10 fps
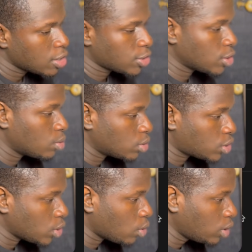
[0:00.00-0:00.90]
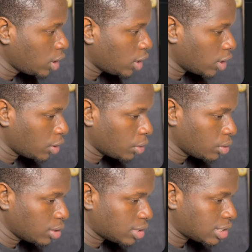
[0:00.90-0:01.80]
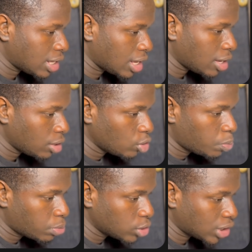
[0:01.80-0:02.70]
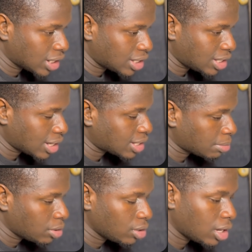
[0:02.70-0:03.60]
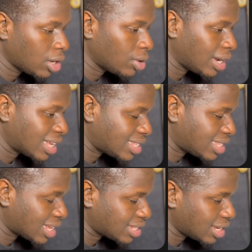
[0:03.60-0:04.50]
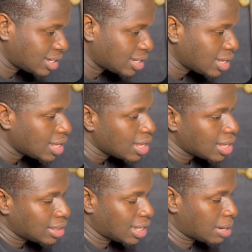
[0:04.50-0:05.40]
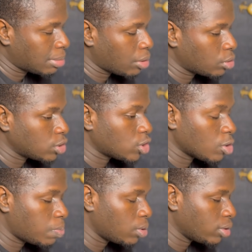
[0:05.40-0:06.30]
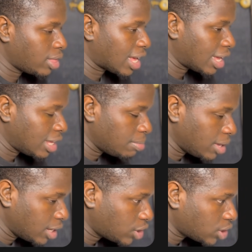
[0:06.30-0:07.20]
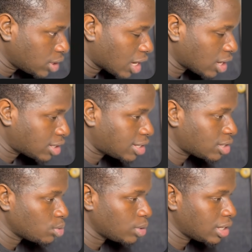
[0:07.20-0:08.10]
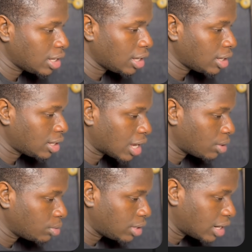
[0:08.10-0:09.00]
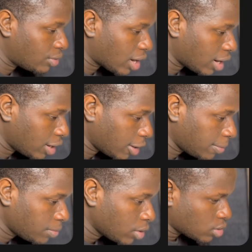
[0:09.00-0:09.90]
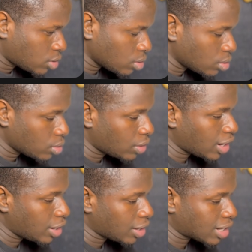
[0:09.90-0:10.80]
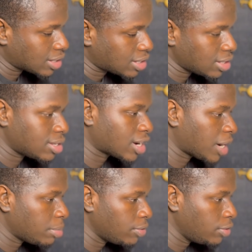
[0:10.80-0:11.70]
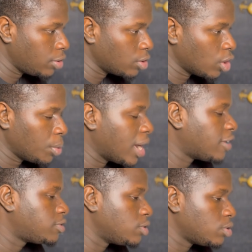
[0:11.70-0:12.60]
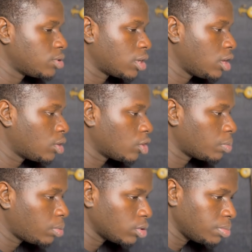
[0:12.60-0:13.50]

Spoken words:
So once you're on here, you're going to see no project yet. I'm going to click on get started. Then I'm now going to upload that image that we downloaded right here. So right here you can see describe a video. All we have to do is to click on upload